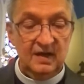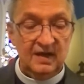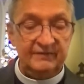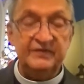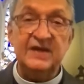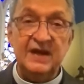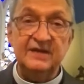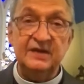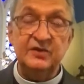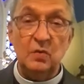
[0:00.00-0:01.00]
of
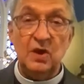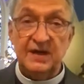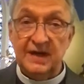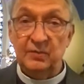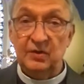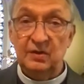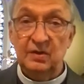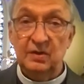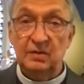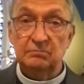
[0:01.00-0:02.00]
attending to our neighbor,
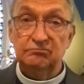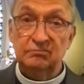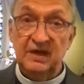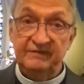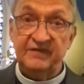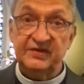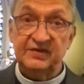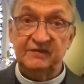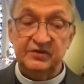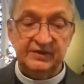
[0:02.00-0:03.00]
and vice
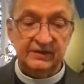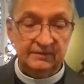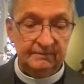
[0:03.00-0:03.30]
versa.